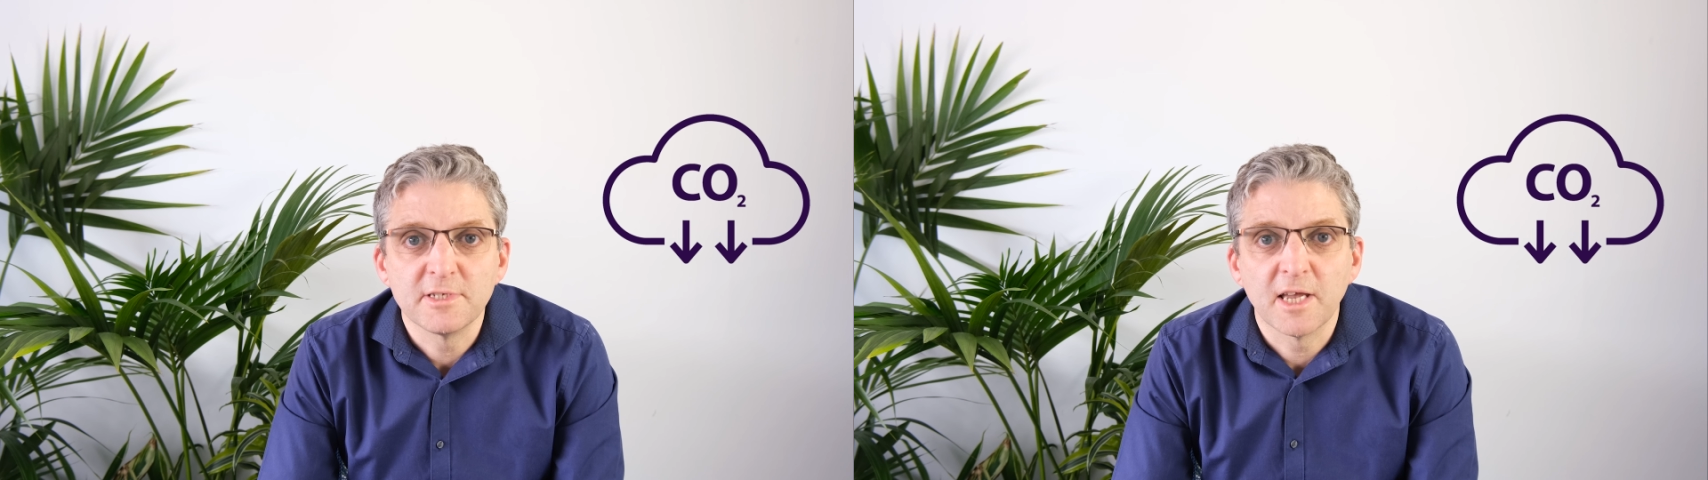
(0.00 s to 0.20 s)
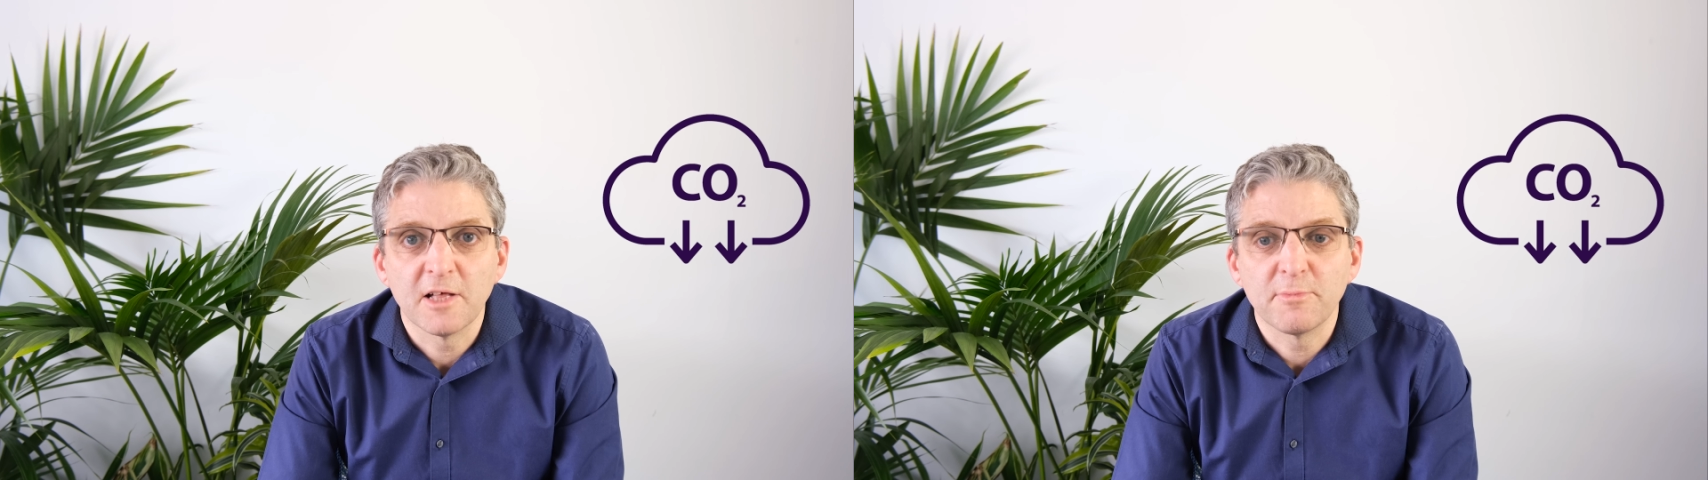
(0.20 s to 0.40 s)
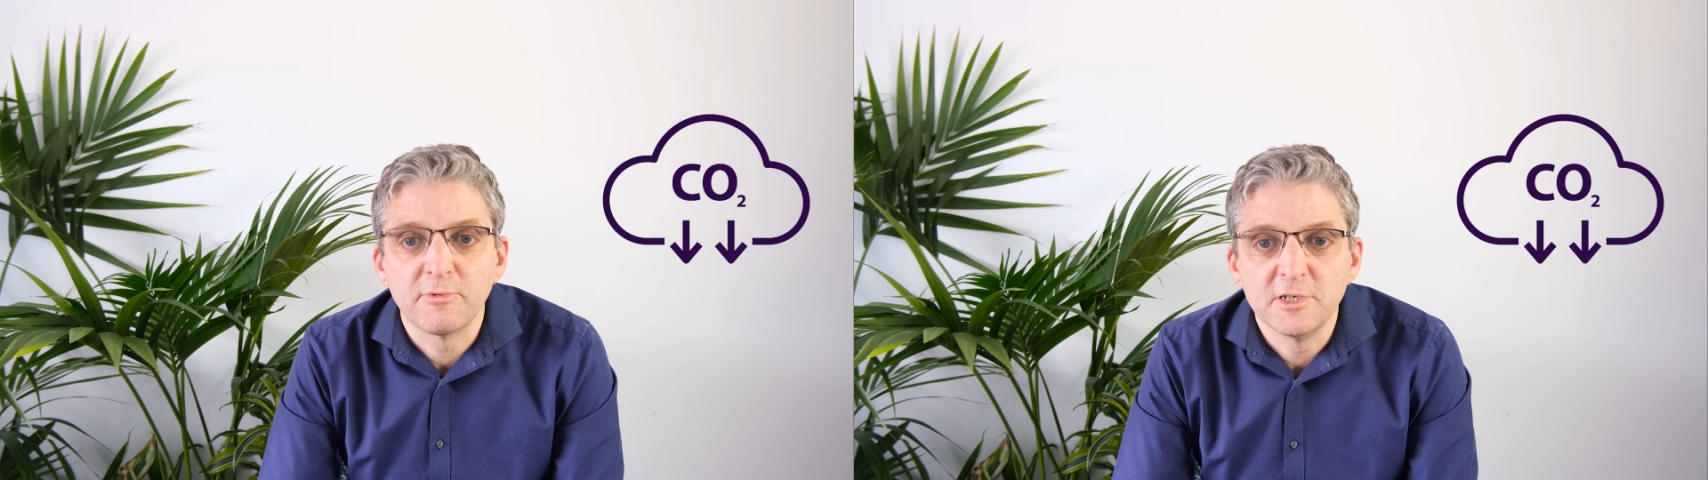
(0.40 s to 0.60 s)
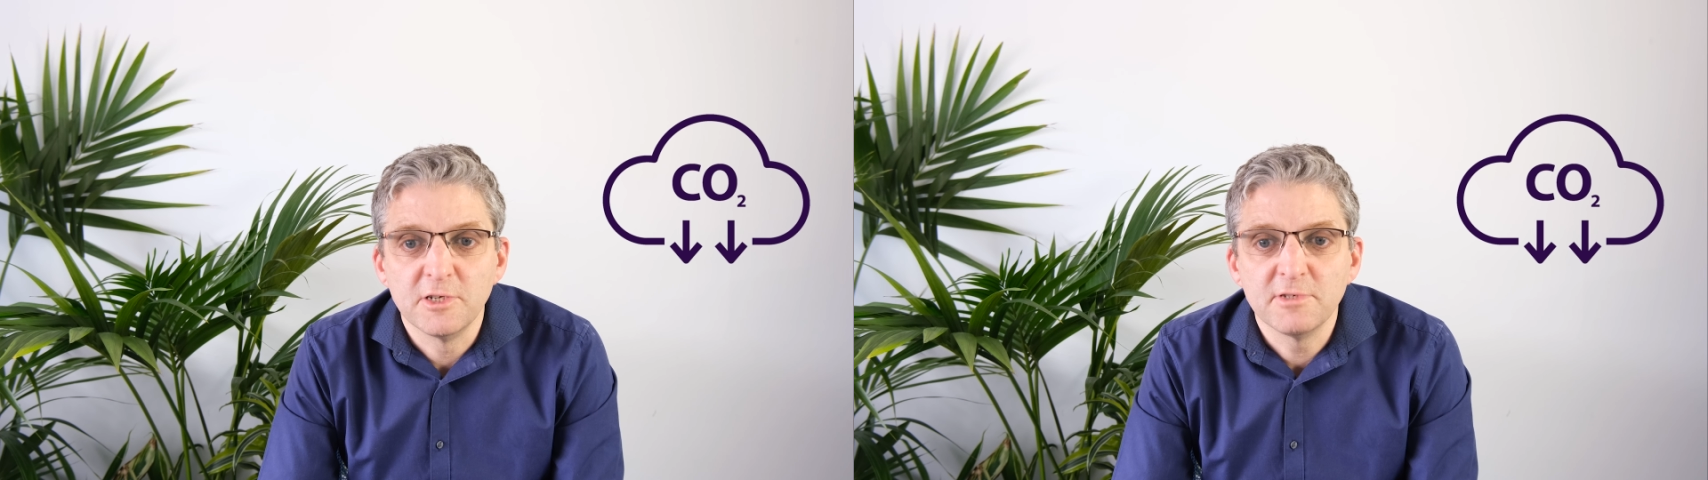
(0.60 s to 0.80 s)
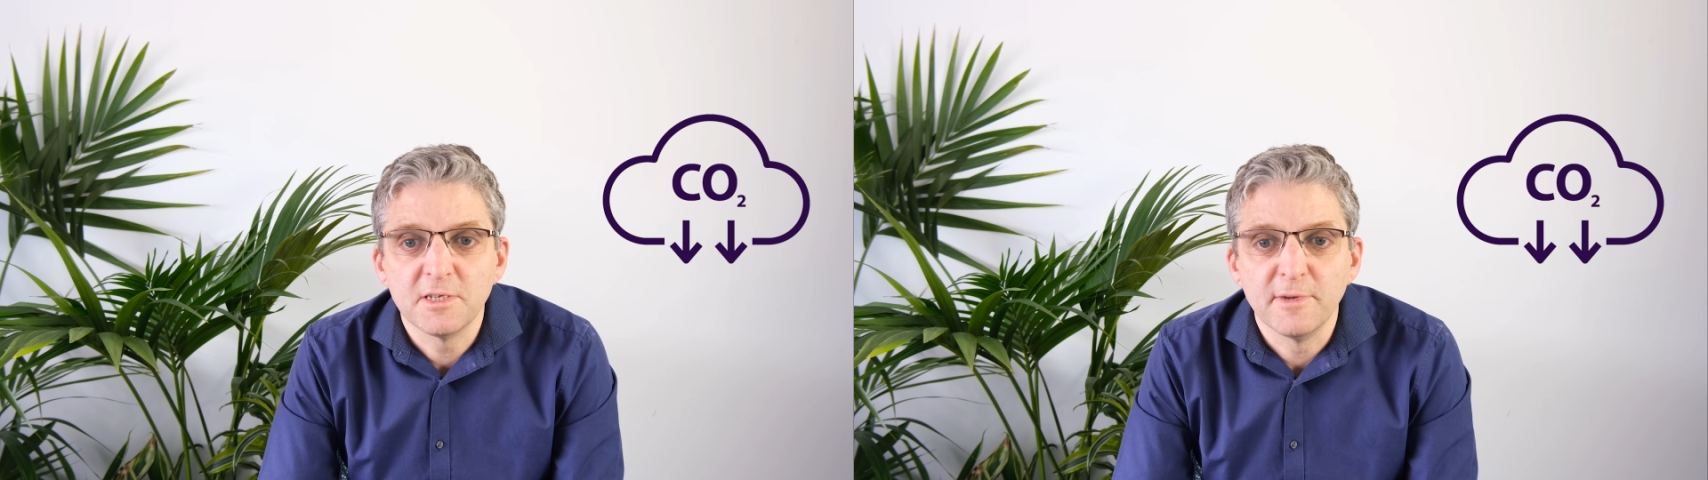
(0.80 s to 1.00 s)
to help
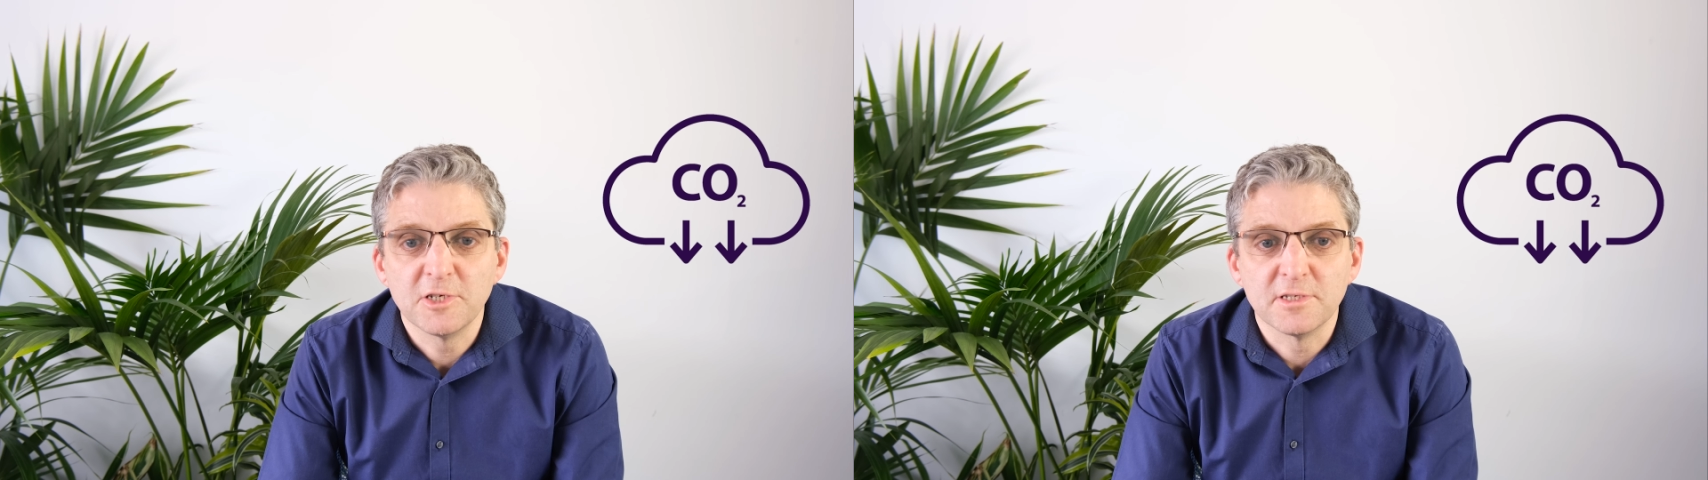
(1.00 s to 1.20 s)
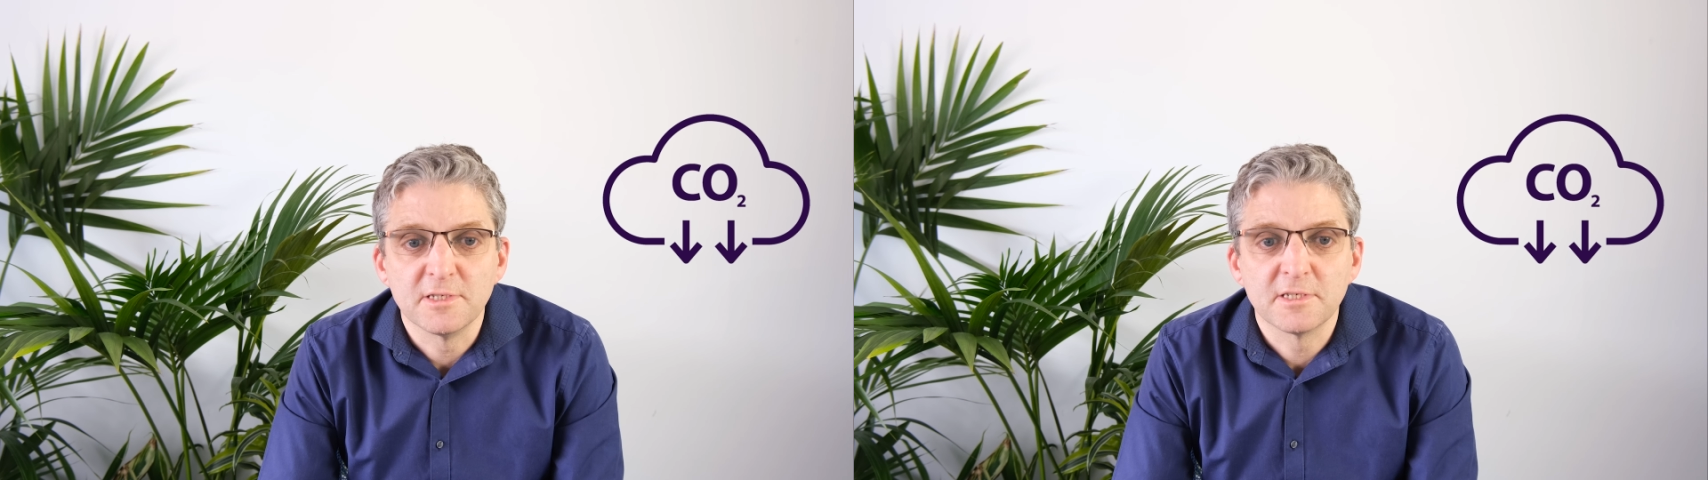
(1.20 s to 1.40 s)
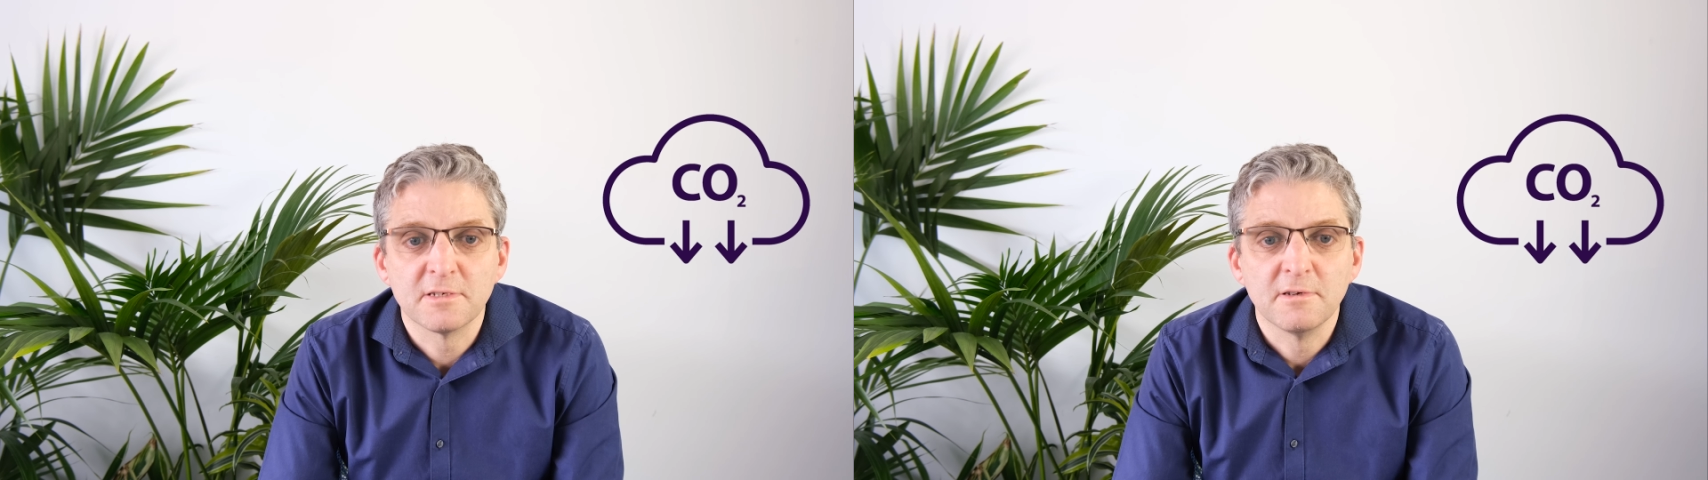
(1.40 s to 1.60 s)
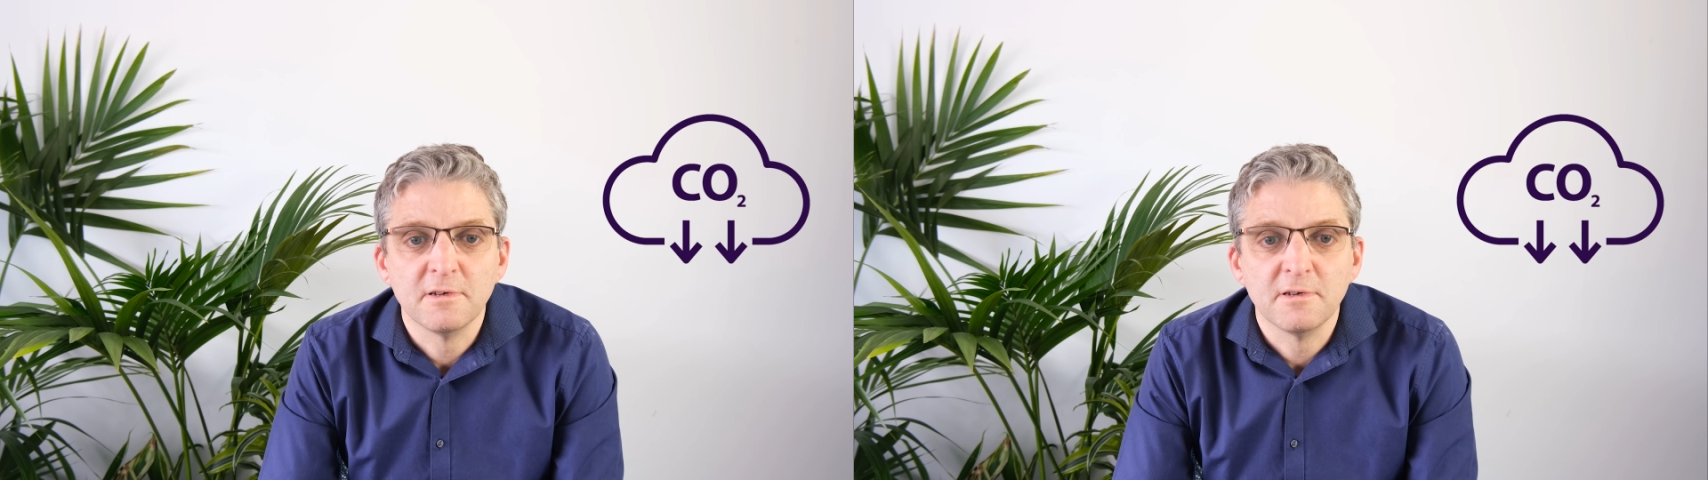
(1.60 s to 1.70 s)
reduce emissions,